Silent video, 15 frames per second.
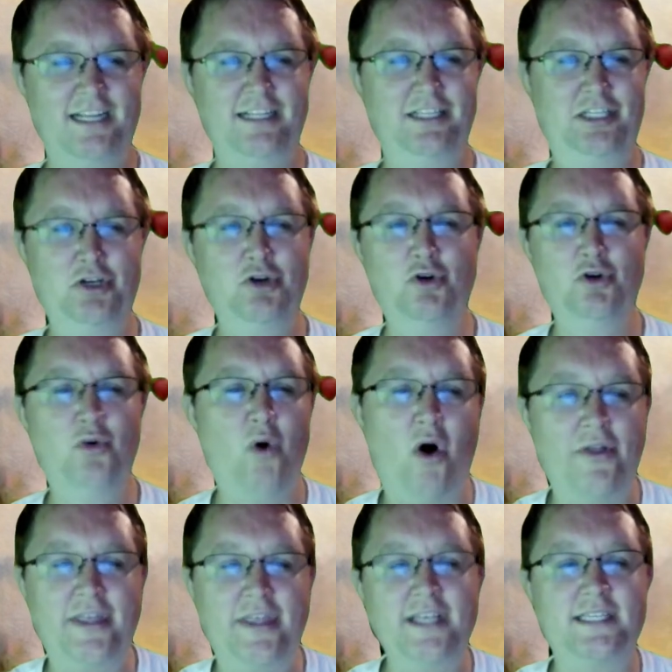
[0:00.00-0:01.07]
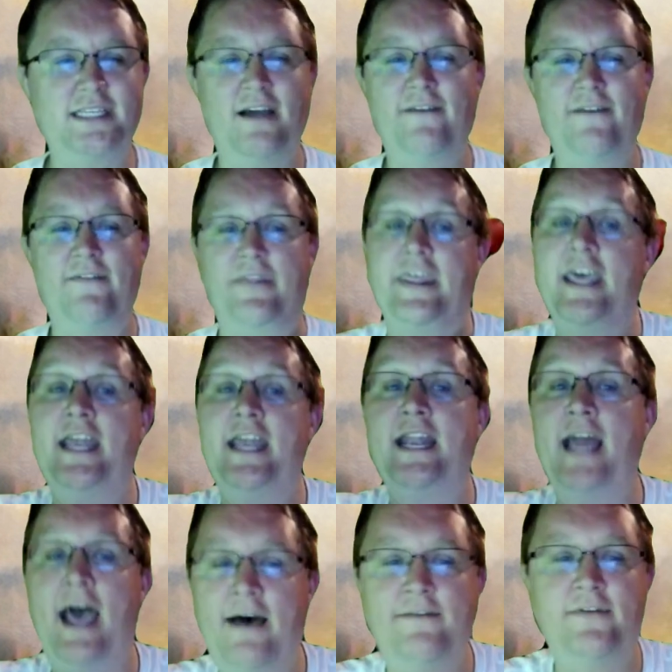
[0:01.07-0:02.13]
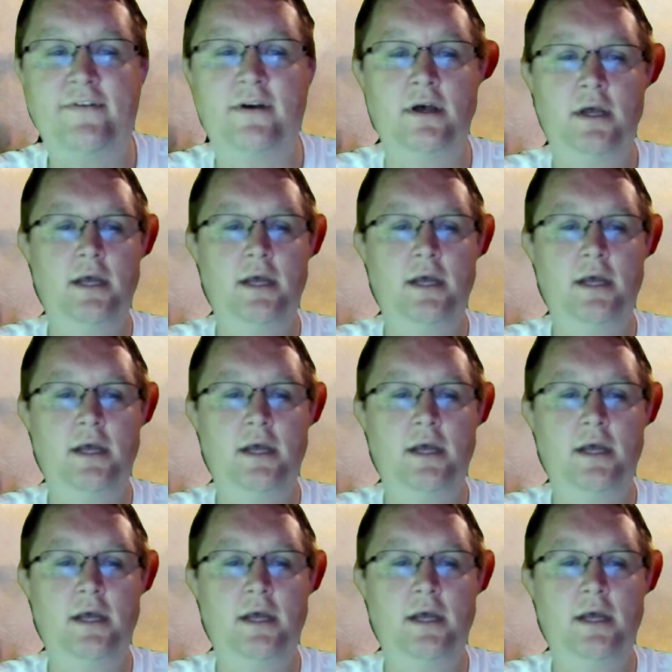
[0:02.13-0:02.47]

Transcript: do all this stuff, then have a,